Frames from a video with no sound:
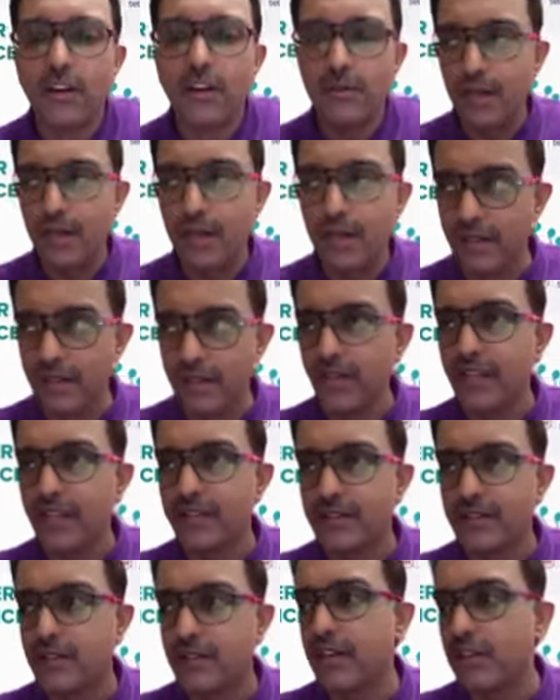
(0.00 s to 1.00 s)
rip and
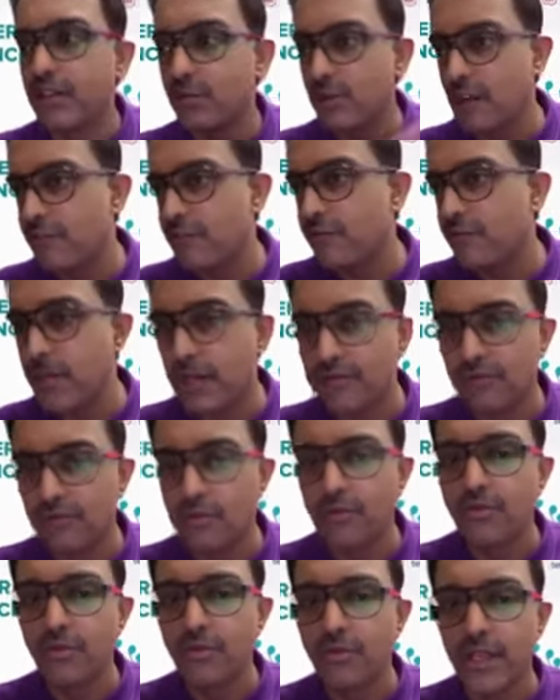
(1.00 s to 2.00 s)
replace right you have a
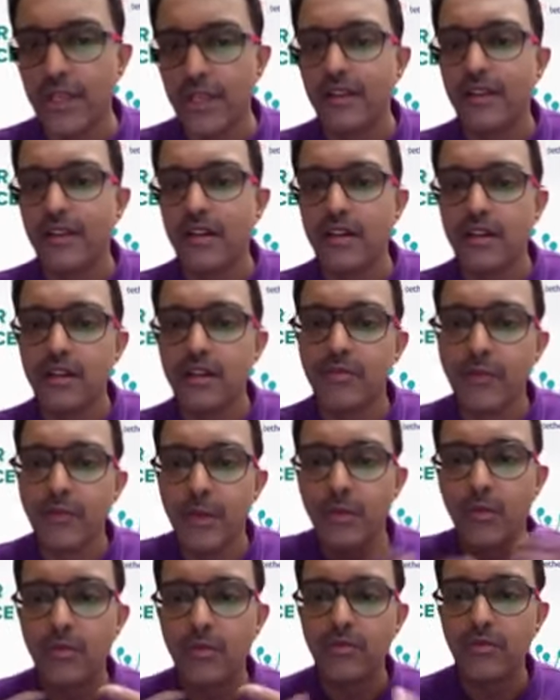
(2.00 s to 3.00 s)
platform today uh, we
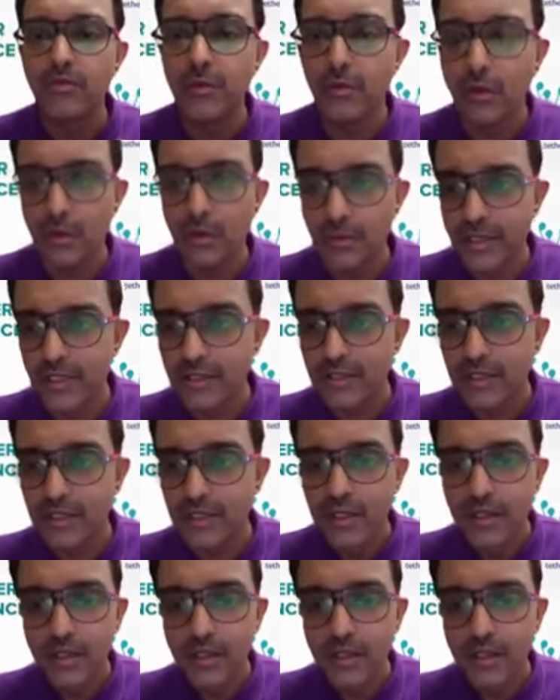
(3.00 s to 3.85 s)
would, we would always